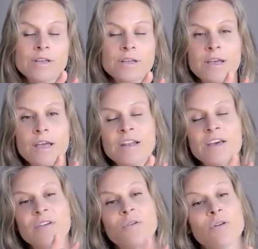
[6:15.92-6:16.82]

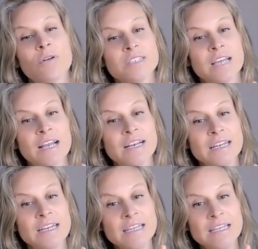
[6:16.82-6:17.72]
Another
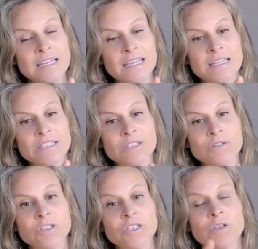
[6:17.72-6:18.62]
technique is to
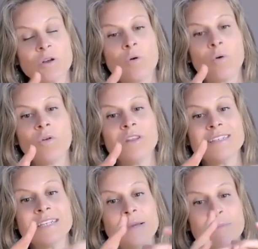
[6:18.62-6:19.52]
just hold the
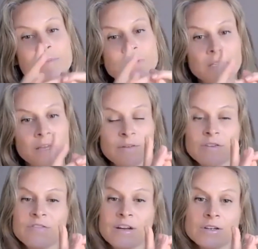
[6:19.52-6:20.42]
tips of your
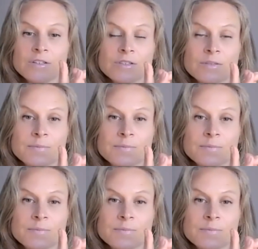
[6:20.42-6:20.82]
fingers.